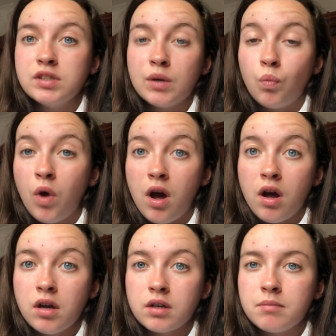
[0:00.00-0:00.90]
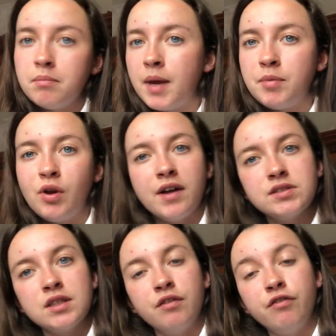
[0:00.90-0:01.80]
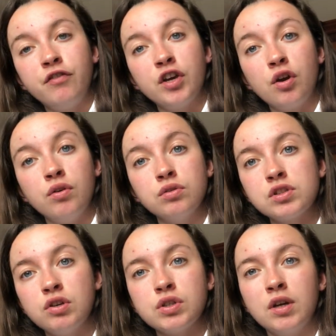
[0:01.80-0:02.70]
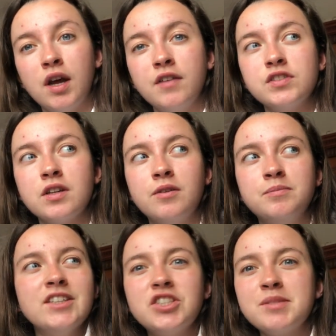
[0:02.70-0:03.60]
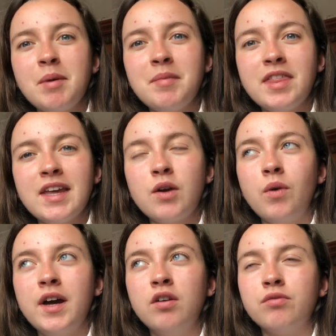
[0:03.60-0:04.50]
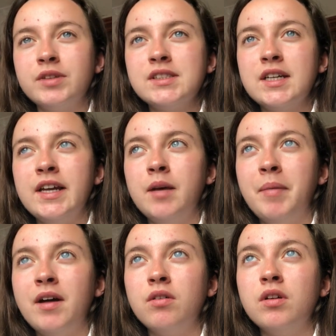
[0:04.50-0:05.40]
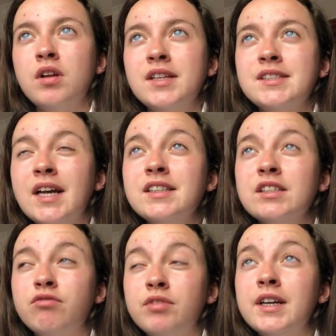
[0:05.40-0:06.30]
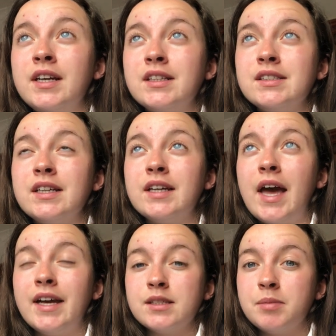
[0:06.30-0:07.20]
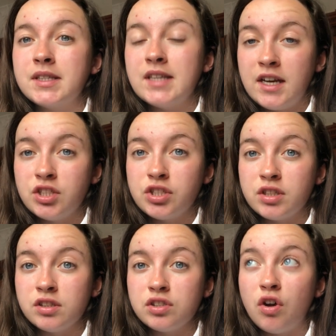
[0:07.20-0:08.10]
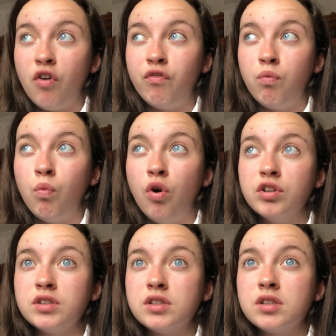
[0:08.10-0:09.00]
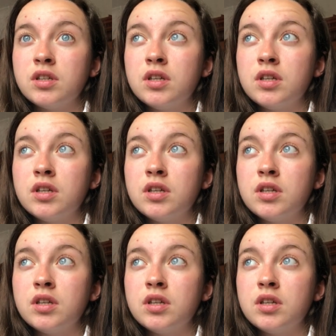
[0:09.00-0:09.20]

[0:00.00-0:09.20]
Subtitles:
at work, maybe you have to forgo your social life. So it's just made me think quite a lot recently about setting realistic expectations of what